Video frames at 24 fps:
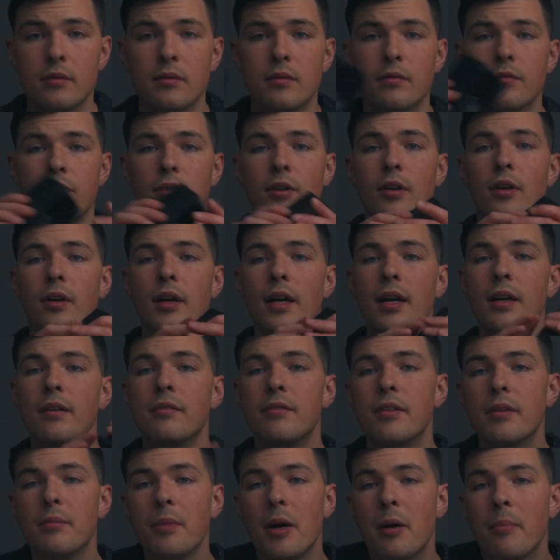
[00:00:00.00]
For a
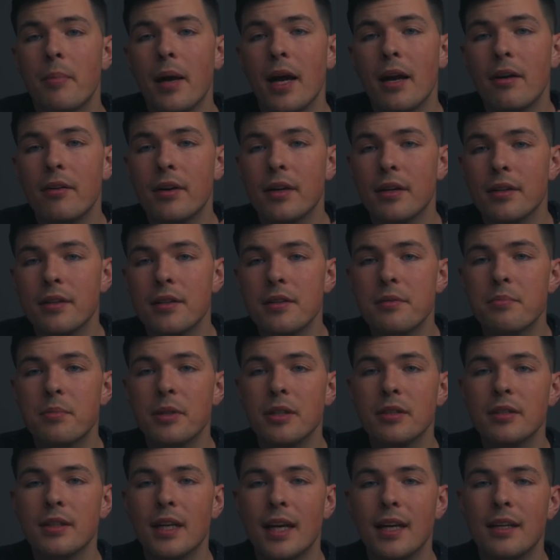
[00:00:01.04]
V-mount battery on this
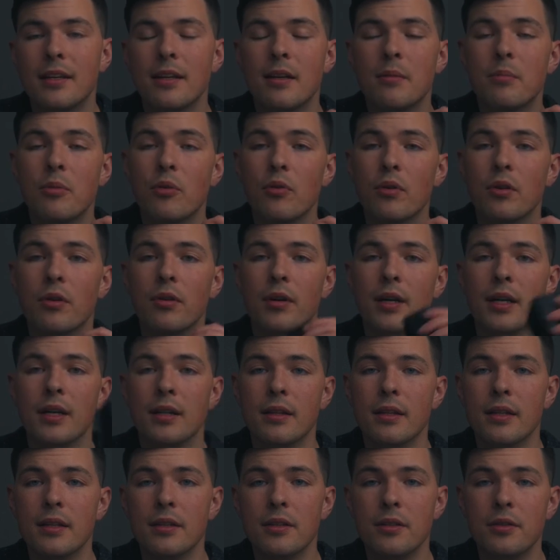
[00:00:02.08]
build, I ended up ordering
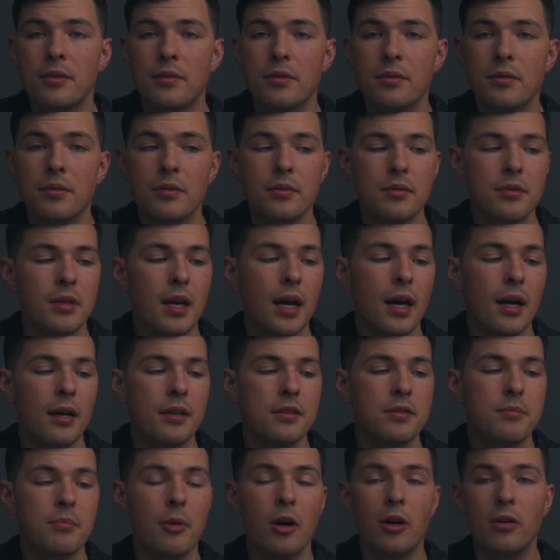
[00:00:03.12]
the new
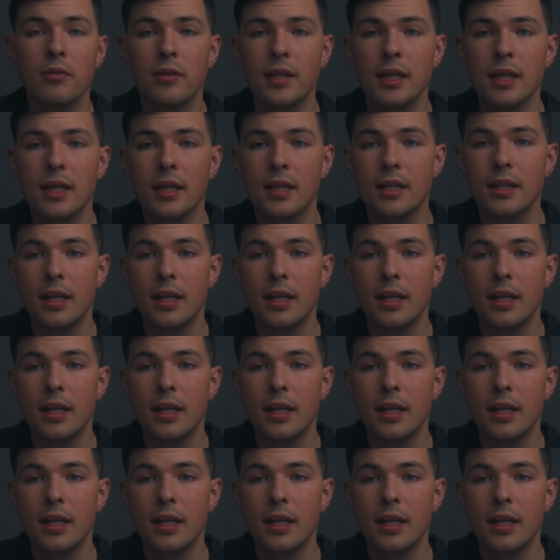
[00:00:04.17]
SmallRig